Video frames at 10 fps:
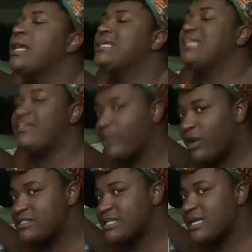given our
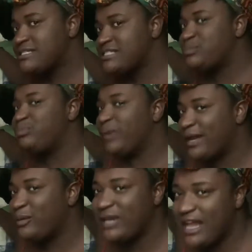sizes,
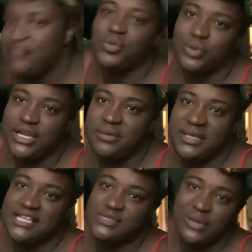but we never would
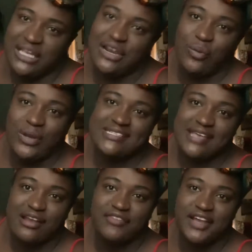because we don't want to
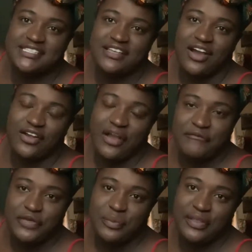sacrifice our
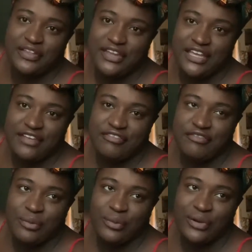comfortability
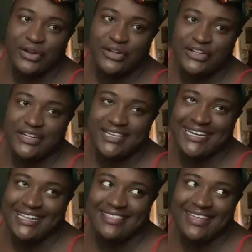for
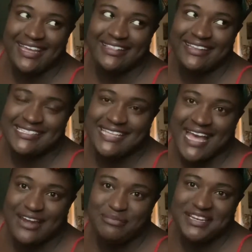anything unless it
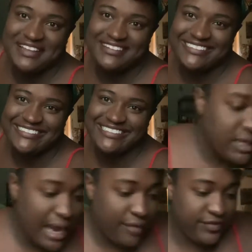had to be done.
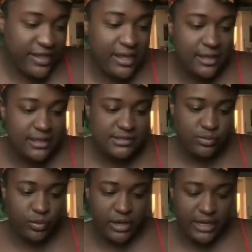Now these
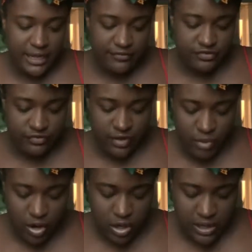were a gift from
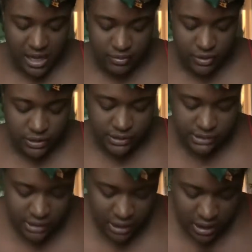our neighbors,
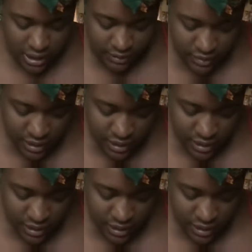and